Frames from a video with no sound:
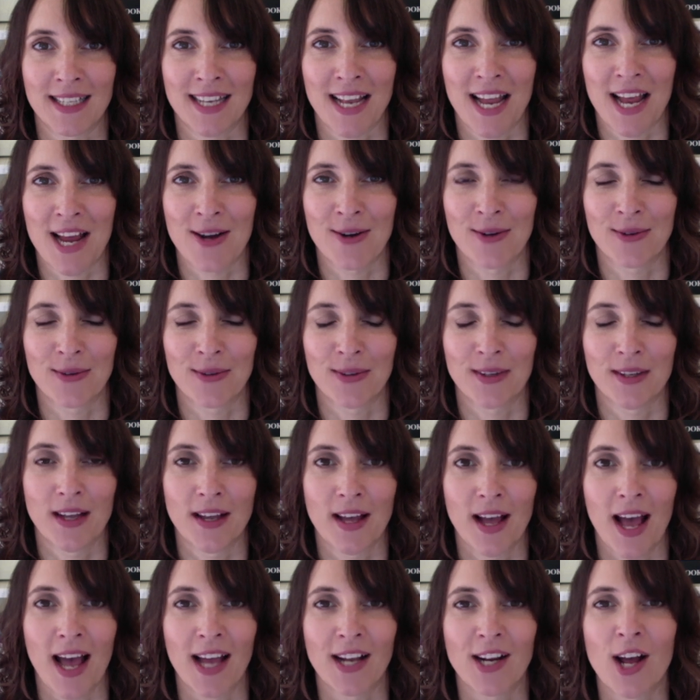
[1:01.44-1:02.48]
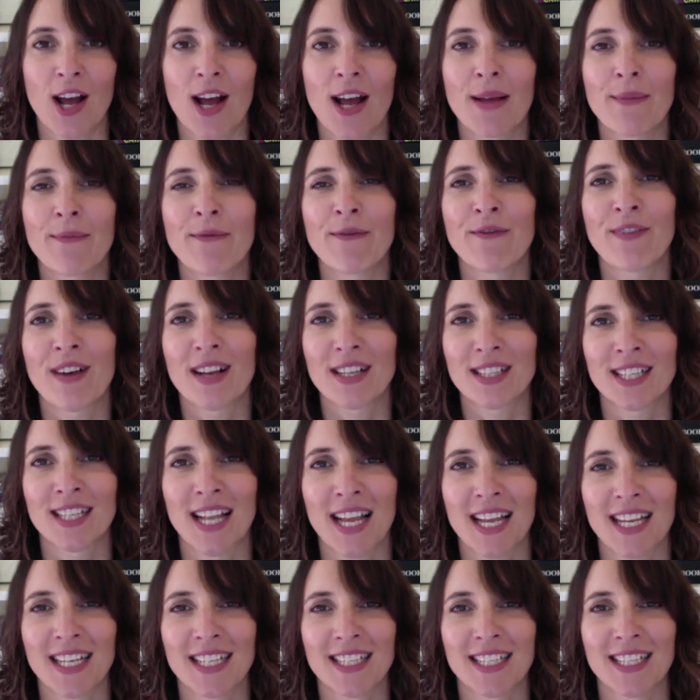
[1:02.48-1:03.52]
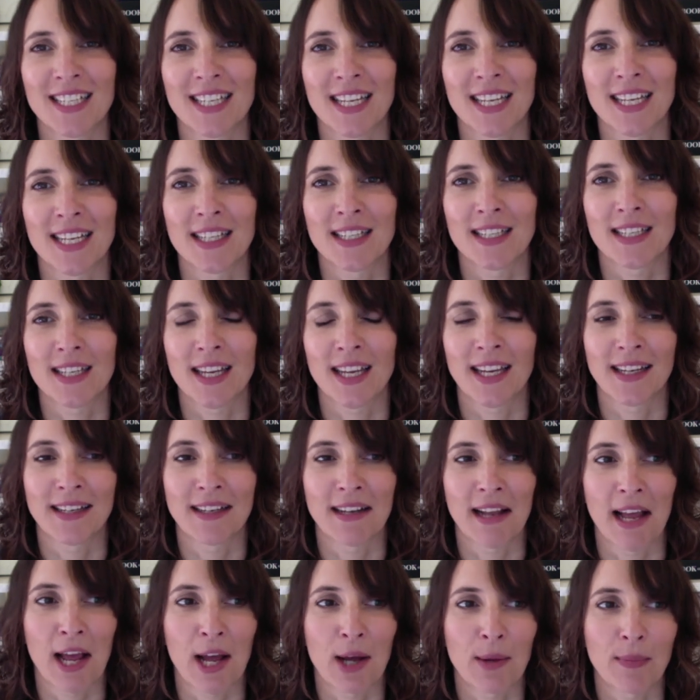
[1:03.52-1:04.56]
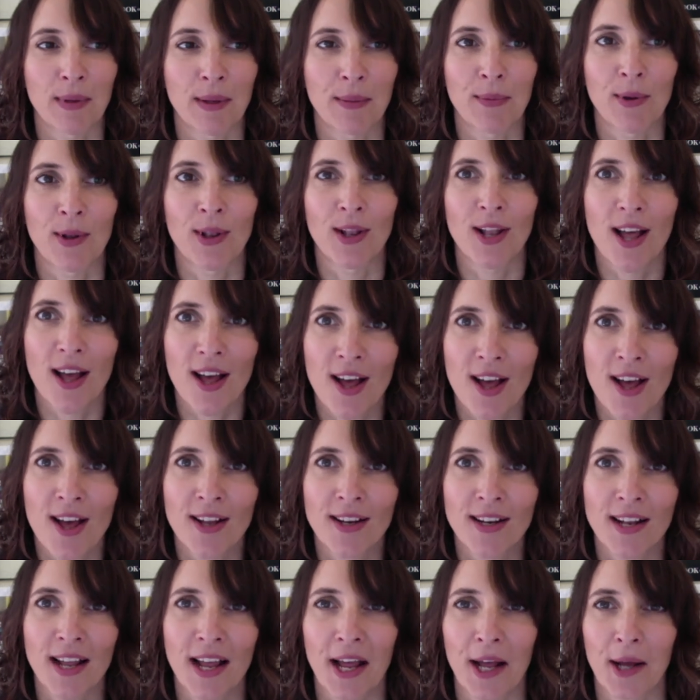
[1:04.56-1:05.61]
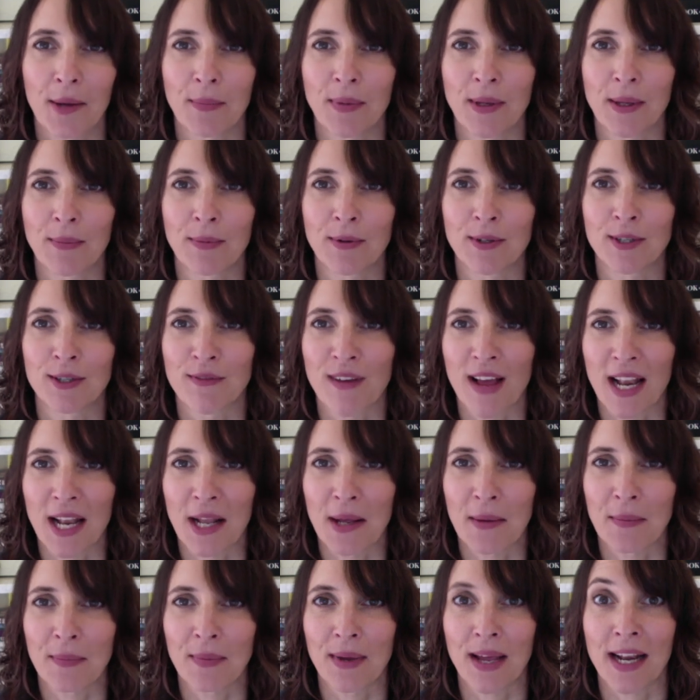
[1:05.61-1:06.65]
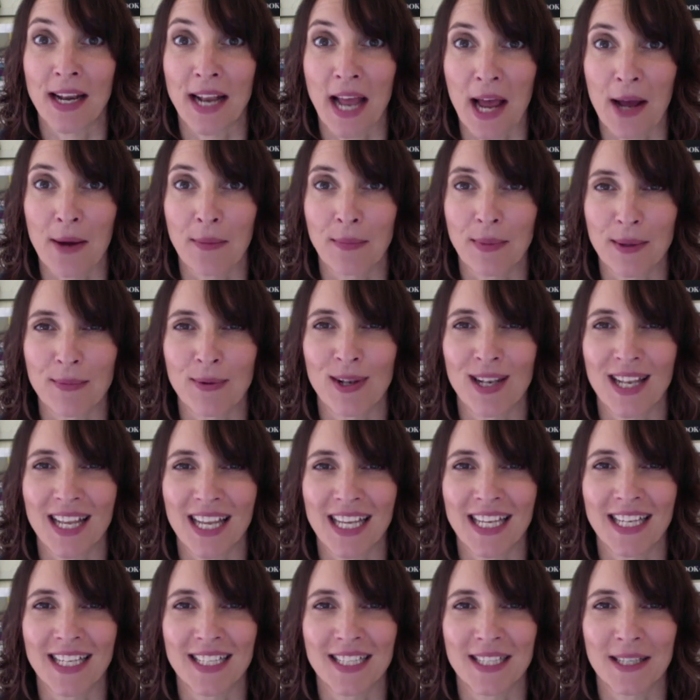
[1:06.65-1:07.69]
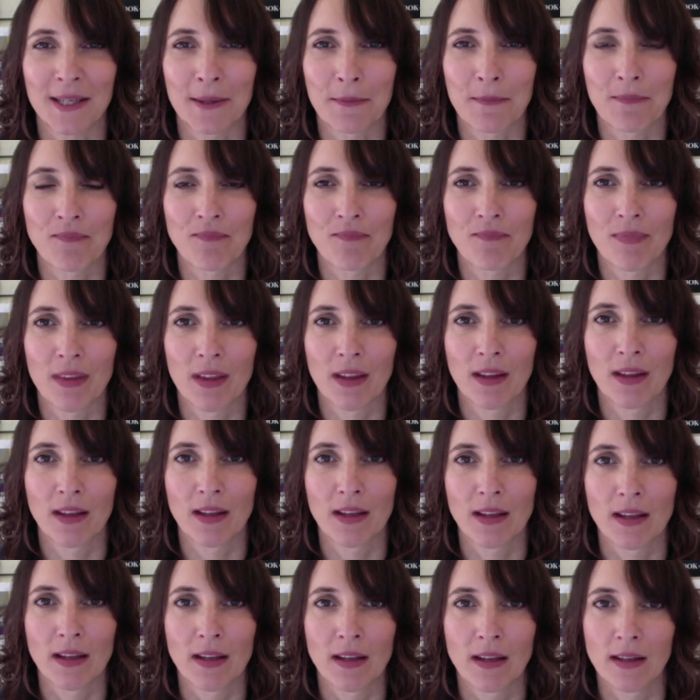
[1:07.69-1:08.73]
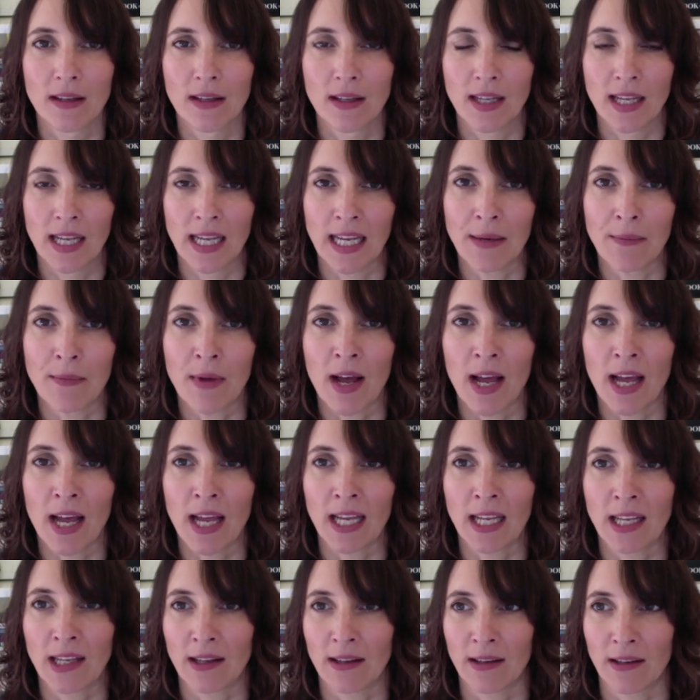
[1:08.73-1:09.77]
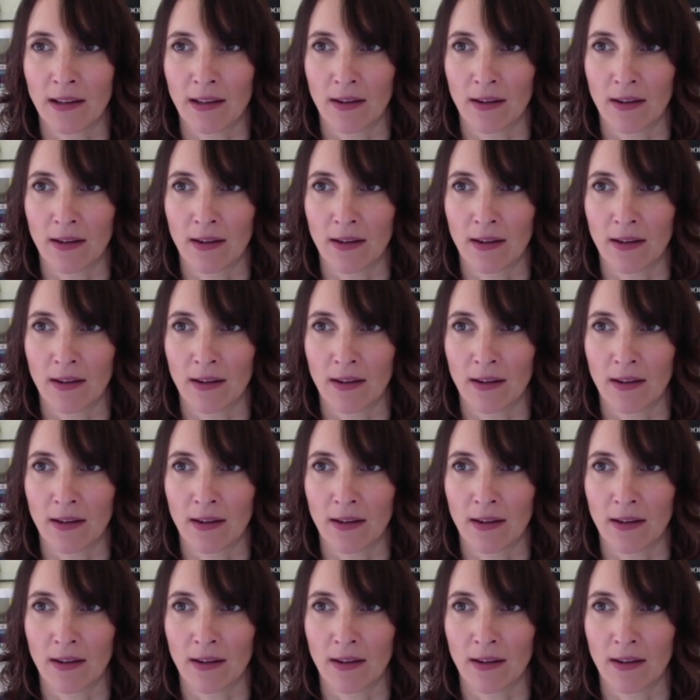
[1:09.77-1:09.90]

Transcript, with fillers: now. And I'm fascinated in how people learn, how people develop and how people lead. In my